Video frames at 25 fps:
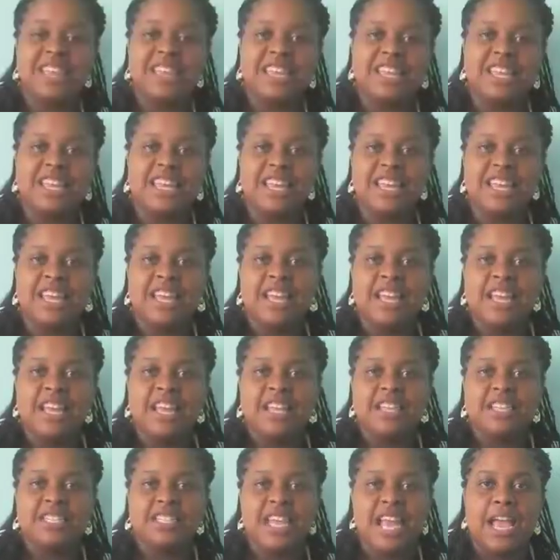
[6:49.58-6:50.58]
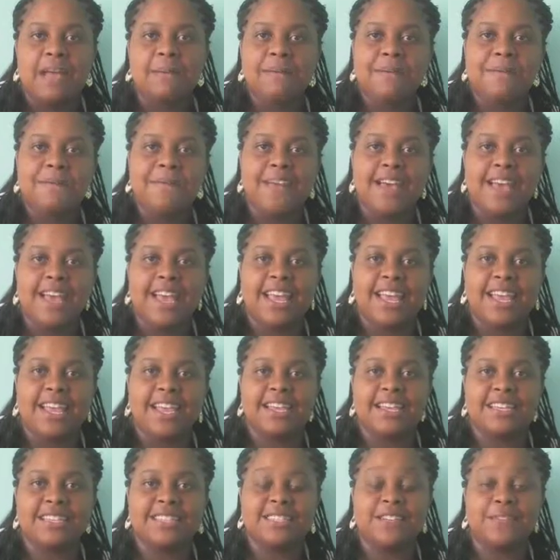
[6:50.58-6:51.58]
The Jammy Pack
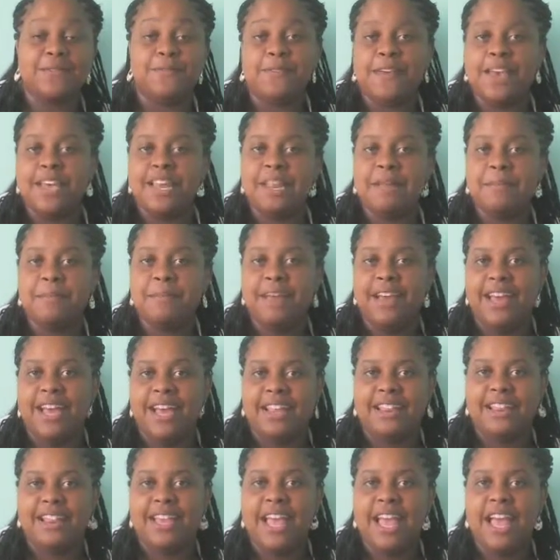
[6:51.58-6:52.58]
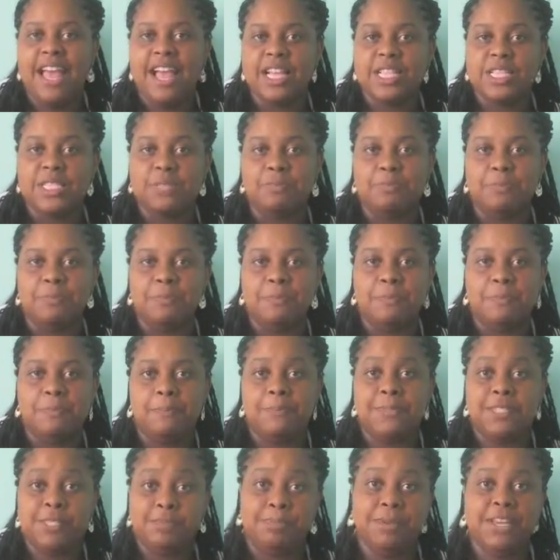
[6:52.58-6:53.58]
is a fanny pack that has
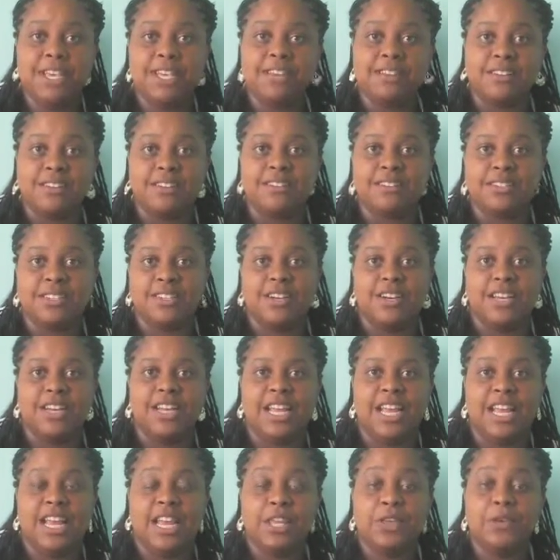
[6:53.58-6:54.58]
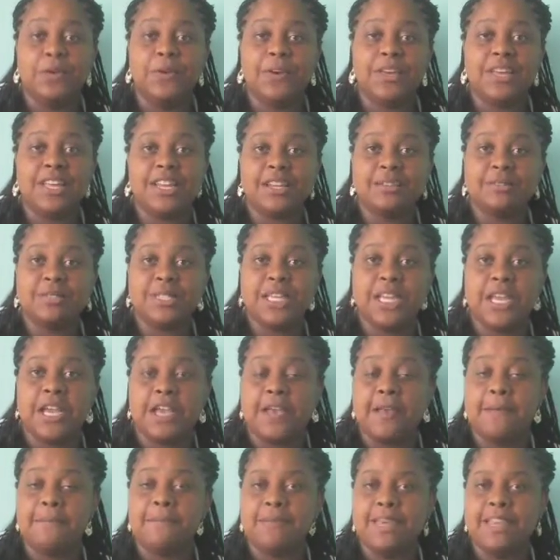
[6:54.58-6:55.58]
speakers on it. You hook it up to
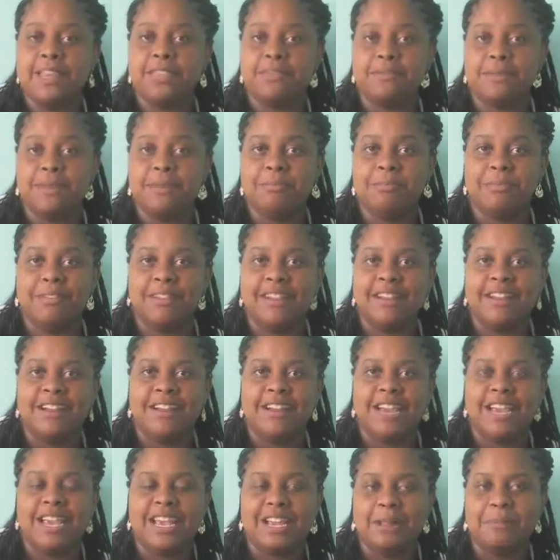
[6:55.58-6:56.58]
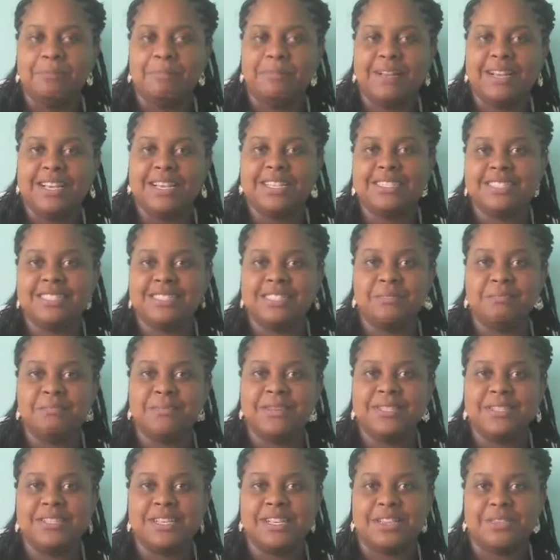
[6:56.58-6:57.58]
your MP3 player and it plays the
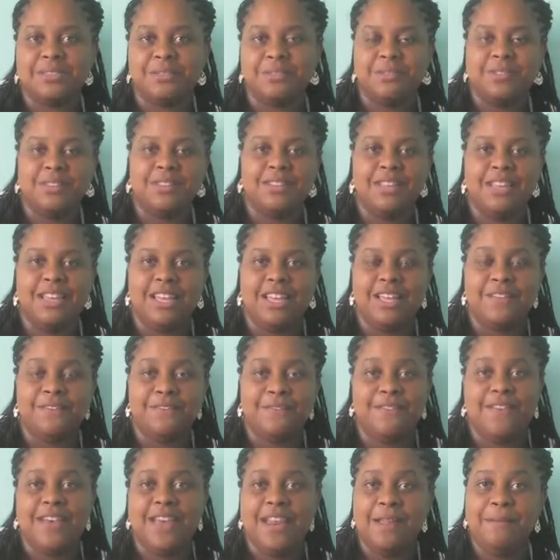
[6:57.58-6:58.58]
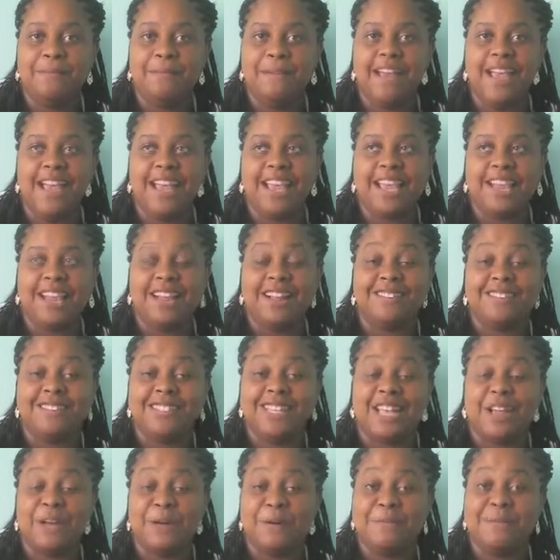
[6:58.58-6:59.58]
music through the fanny pack. And I was
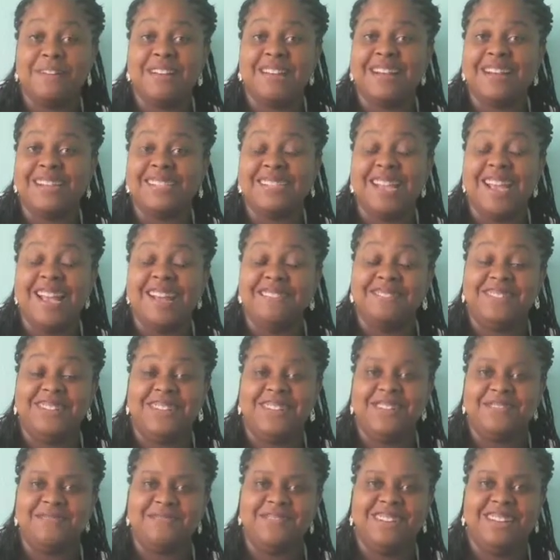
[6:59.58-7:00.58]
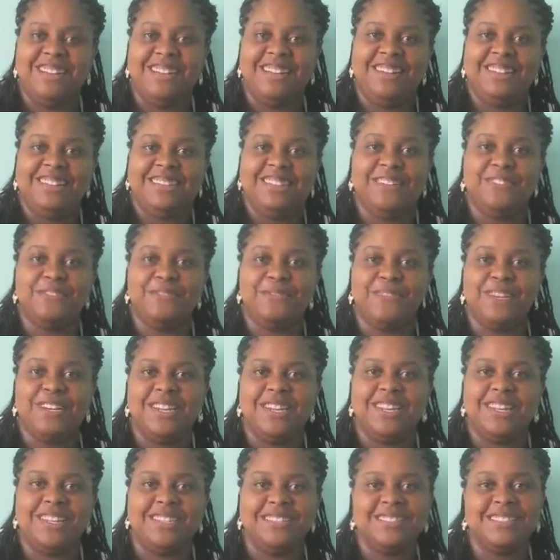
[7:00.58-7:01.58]
like, oh my gosh, I have to give myself
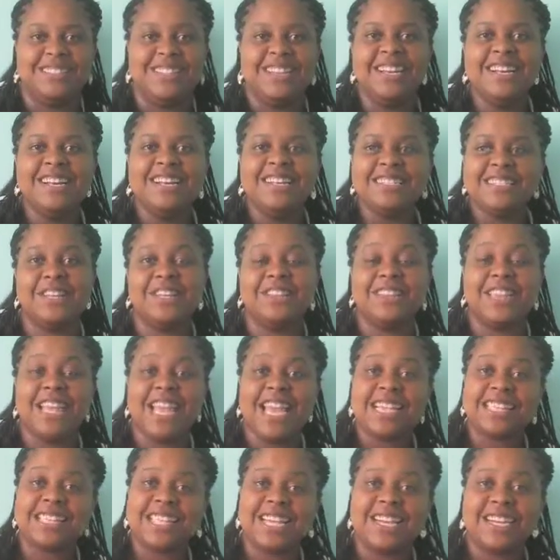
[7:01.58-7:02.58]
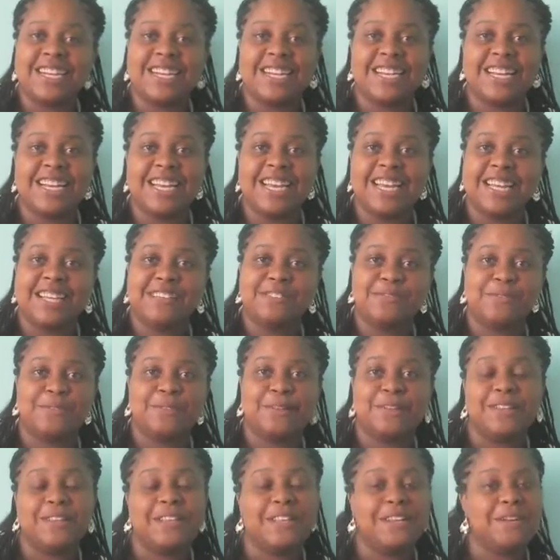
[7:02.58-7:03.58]
of those. So thanks, Erica, for
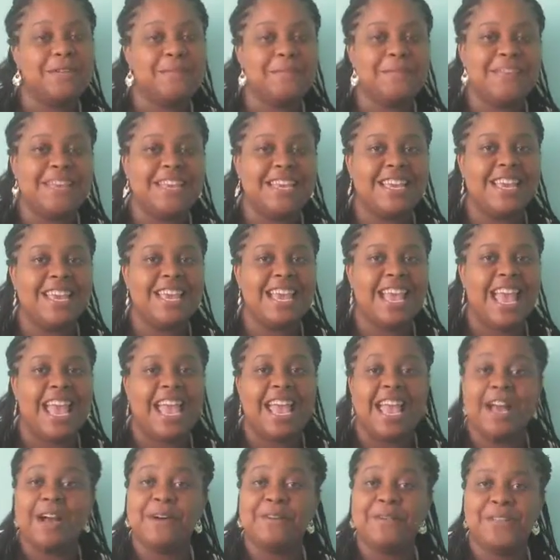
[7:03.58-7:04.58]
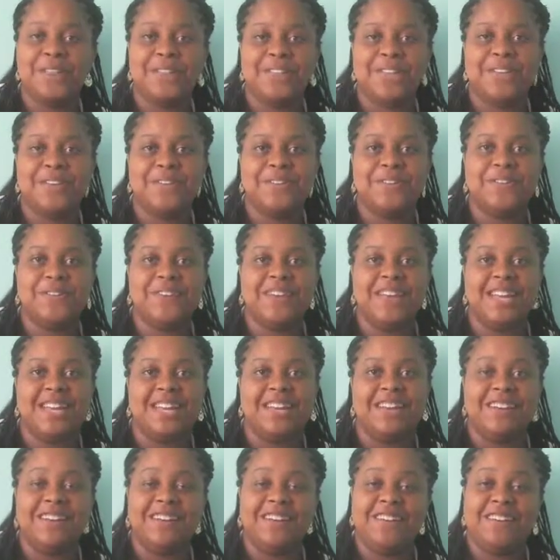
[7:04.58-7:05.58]
letting me hang out with you
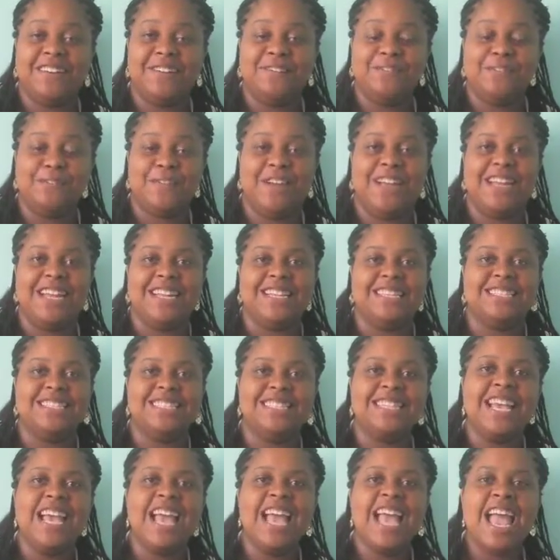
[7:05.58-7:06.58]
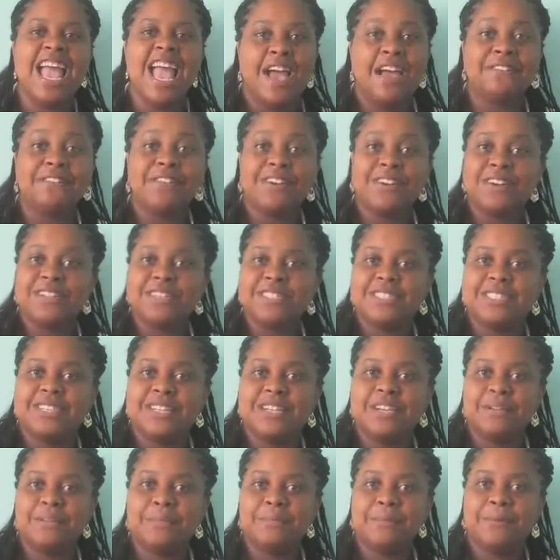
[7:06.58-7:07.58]
and your friends. After a
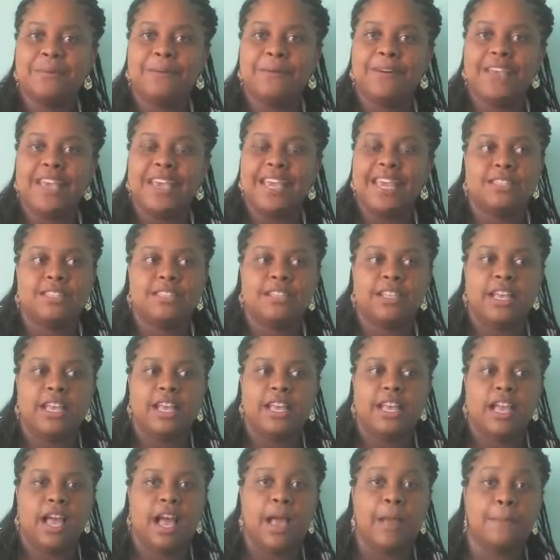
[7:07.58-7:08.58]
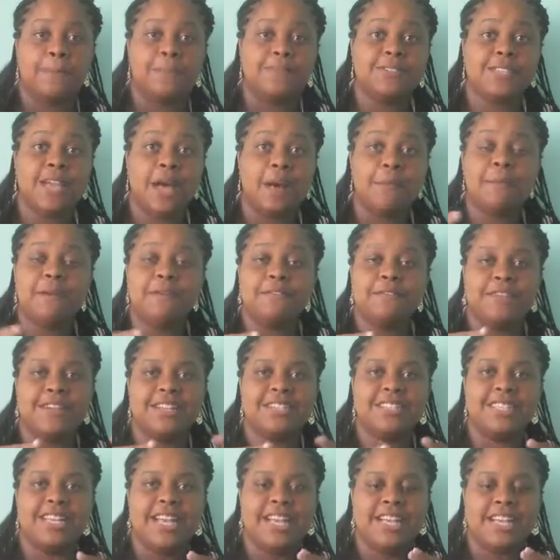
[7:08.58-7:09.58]
certain point, like, I saw my
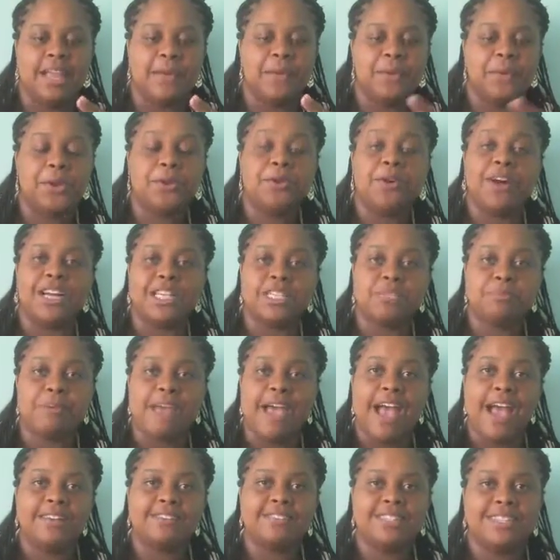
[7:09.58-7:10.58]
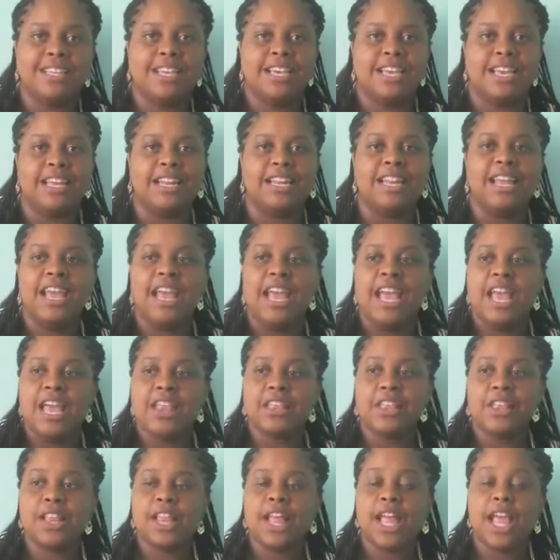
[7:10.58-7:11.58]
friends again, like, we crossed paths again.
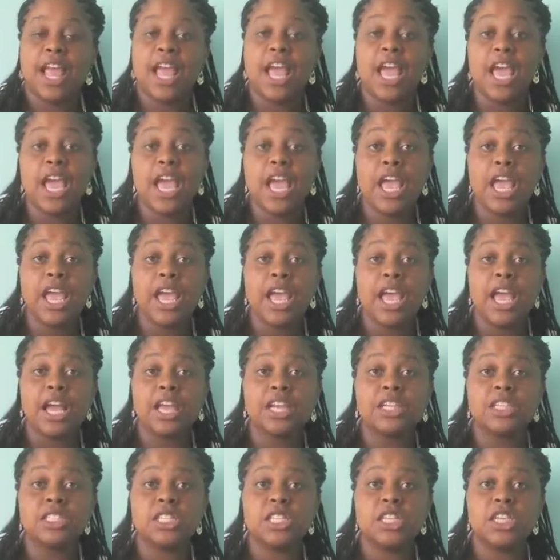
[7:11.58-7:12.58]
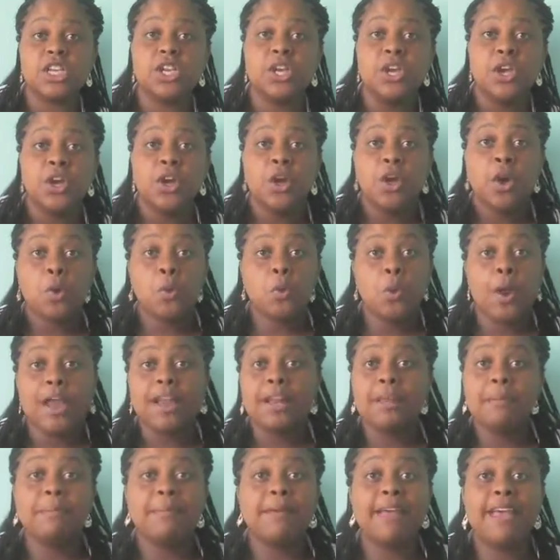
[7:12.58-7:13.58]
And they're like, hey, Ashley,
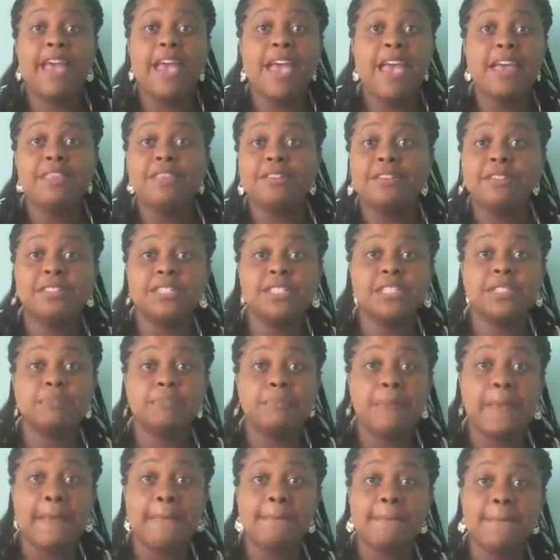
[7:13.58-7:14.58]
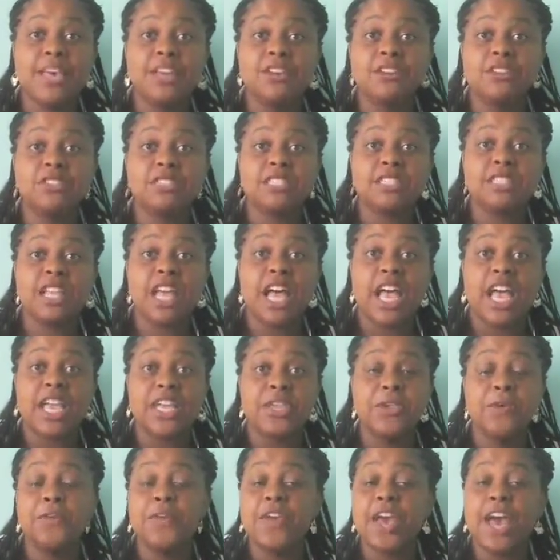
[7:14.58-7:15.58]
right up ahead, there's this big metal
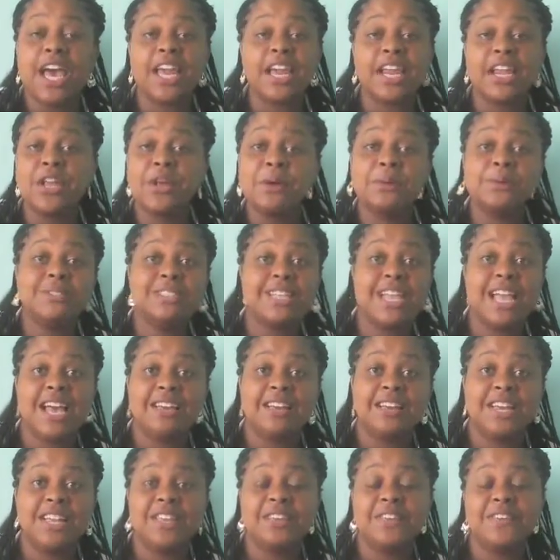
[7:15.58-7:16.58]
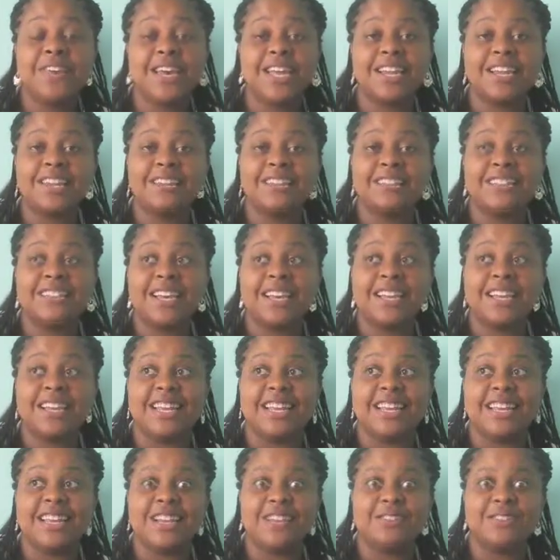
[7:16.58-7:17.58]
slide. You gotta go down it. You gotta go down
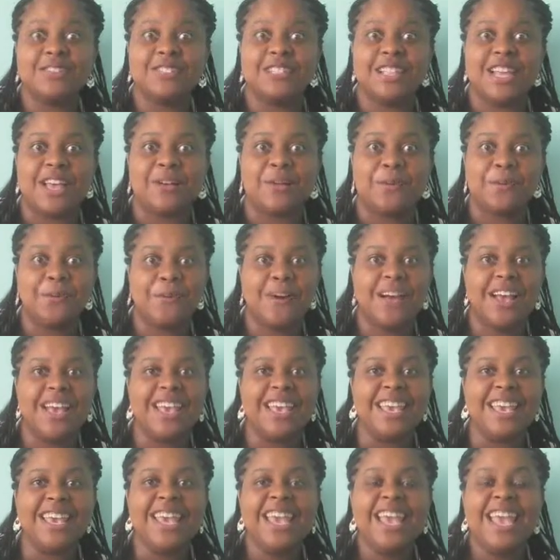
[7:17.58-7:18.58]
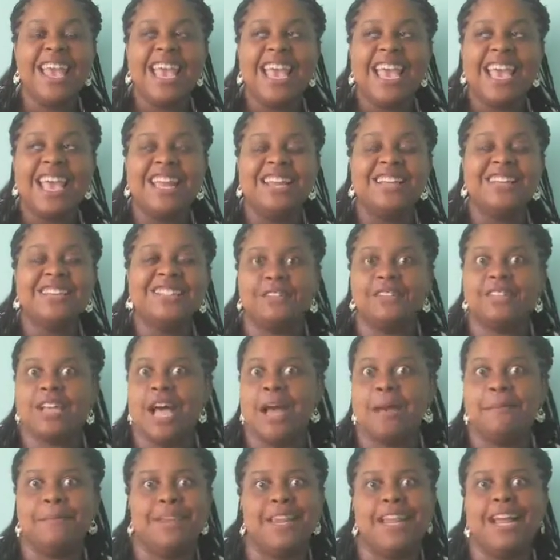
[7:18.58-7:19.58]
it. And I was like, what? In this
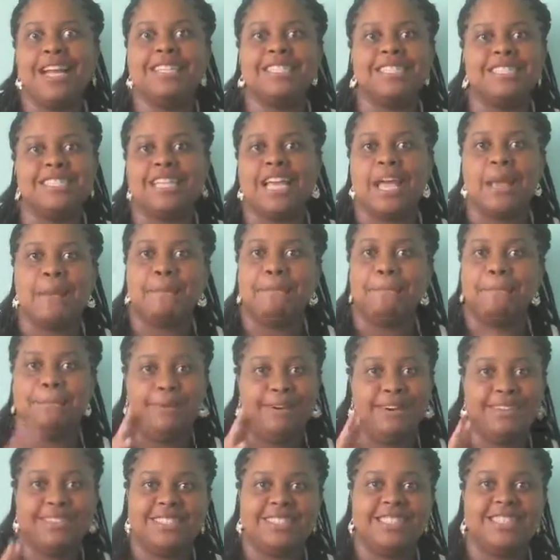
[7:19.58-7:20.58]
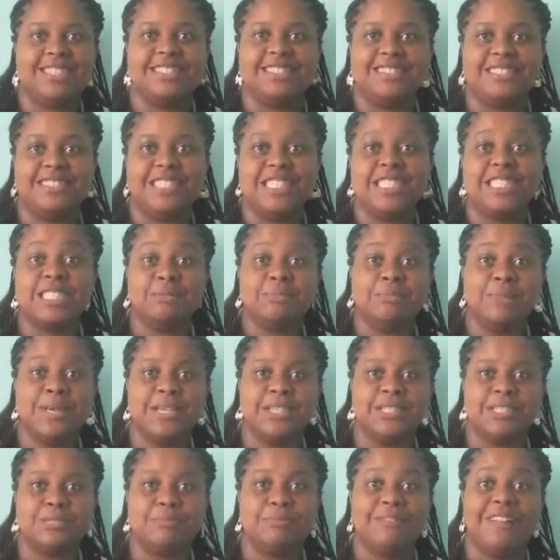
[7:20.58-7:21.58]
time, and I just, like, booked it to this
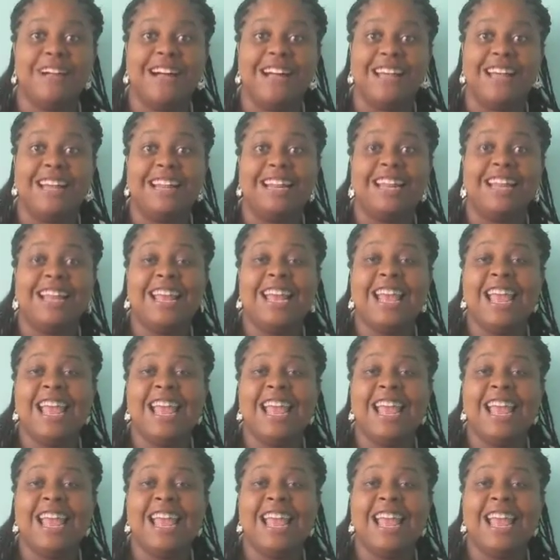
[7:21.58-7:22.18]
metal slide.